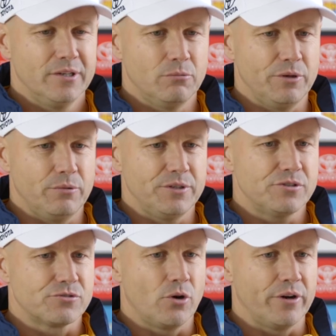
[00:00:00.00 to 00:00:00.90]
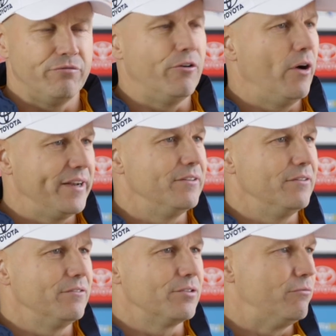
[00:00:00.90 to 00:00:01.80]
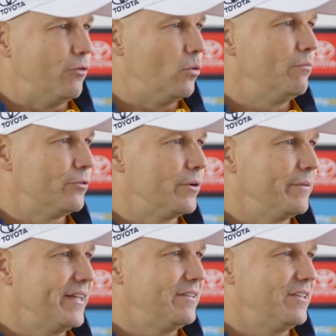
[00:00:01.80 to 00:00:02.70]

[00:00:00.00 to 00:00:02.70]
we're just trying to find some form for him.